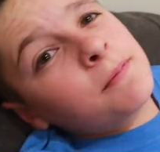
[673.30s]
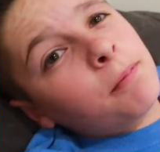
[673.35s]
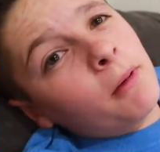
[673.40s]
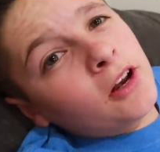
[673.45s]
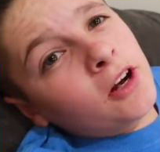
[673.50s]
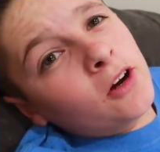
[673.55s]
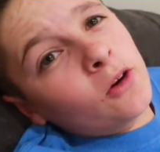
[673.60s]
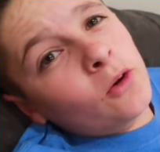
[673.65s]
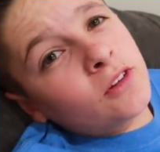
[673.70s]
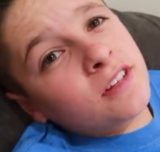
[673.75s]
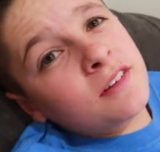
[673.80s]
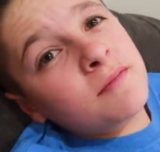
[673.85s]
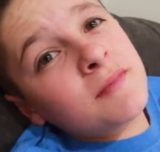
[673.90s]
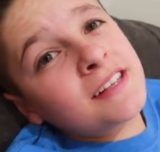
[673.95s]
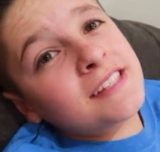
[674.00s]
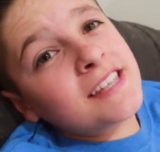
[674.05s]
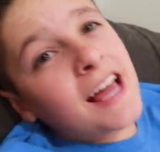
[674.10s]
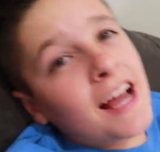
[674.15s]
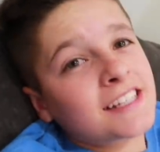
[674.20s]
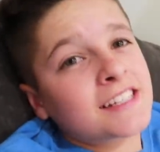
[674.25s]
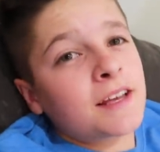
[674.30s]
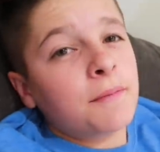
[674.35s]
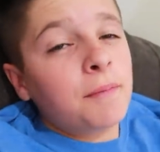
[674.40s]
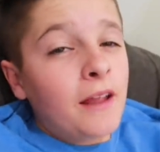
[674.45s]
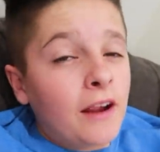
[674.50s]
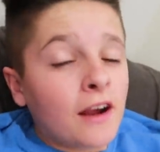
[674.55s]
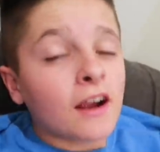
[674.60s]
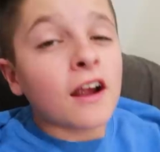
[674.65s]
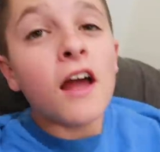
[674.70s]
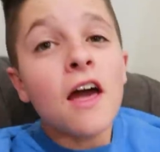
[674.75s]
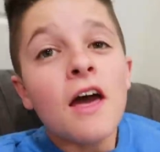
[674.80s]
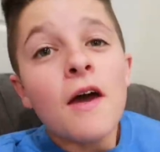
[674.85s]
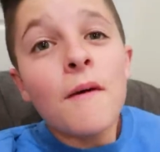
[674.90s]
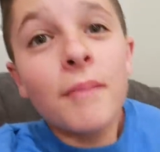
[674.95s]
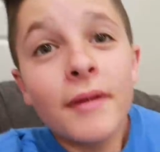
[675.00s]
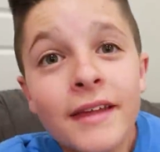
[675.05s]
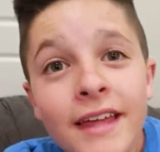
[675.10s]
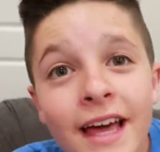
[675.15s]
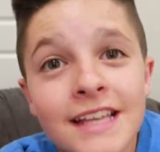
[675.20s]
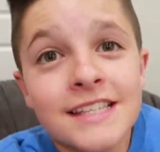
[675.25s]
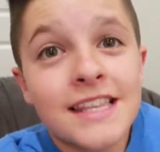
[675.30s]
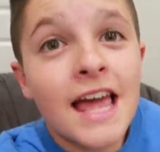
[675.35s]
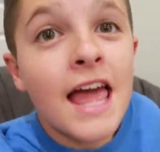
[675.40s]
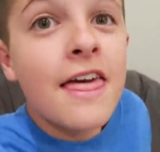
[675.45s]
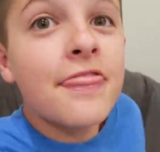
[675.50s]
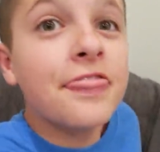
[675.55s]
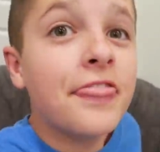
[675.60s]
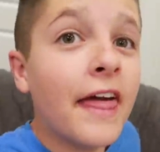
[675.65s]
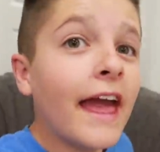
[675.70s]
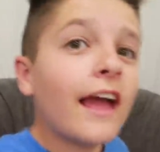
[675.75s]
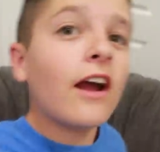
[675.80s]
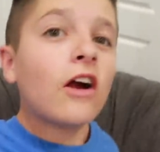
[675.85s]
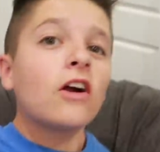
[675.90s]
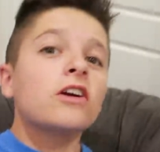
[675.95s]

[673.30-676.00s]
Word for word: sleep on our ultimate sacks up here because they